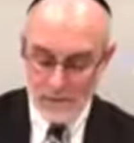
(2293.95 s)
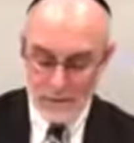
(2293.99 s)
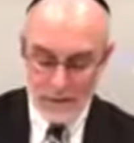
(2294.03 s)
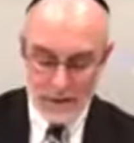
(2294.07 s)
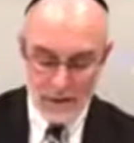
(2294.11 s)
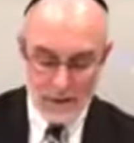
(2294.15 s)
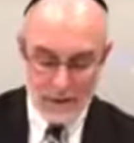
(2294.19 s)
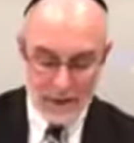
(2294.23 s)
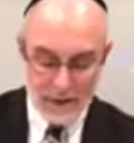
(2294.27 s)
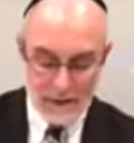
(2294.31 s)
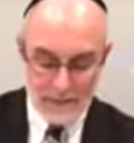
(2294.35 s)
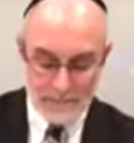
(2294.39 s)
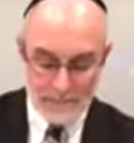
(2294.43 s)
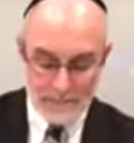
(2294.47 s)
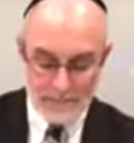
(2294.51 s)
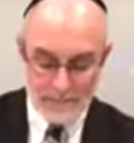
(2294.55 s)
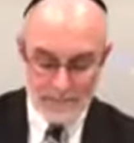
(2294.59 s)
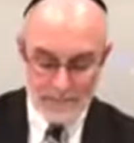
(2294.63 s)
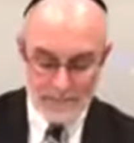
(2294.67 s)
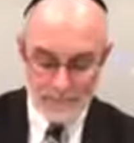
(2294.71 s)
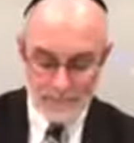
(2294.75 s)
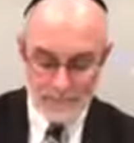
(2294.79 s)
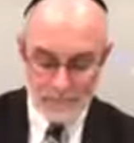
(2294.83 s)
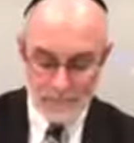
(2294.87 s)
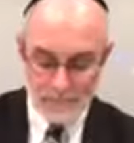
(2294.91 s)
Okay?
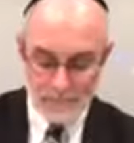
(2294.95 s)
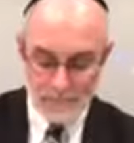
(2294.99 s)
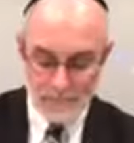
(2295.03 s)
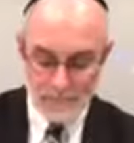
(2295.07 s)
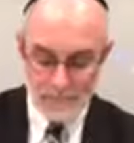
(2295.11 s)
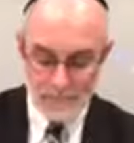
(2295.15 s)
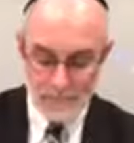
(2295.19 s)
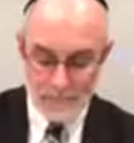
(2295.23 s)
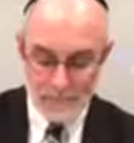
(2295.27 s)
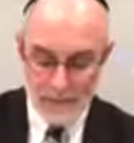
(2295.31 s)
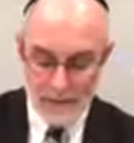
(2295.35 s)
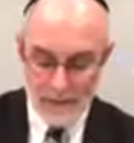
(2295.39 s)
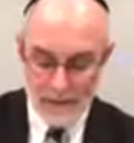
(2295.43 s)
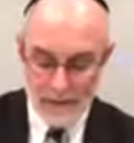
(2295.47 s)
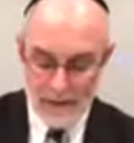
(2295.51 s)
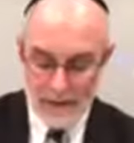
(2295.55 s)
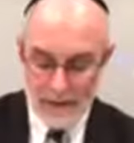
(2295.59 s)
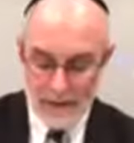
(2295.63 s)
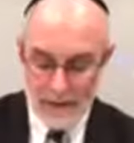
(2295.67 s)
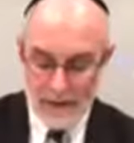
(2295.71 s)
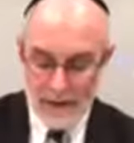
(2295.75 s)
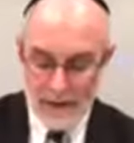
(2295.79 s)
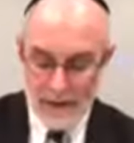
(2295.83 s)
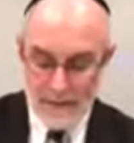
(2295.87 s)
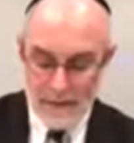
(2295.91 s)

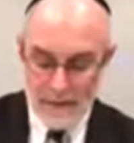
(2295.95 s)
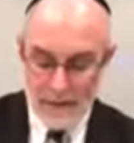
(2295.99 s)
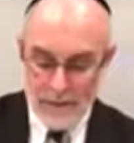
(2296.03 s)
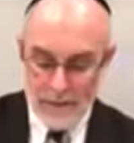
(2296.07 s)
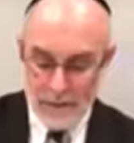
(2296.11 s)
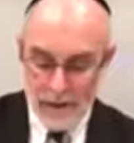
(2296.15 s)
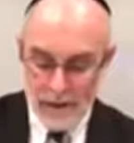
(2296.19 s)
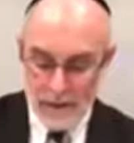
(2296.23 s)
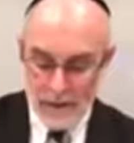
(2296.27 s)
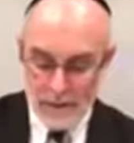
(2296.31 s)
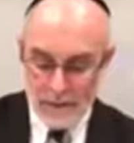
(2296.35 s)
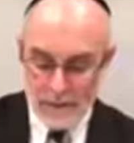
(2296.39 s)
If they, that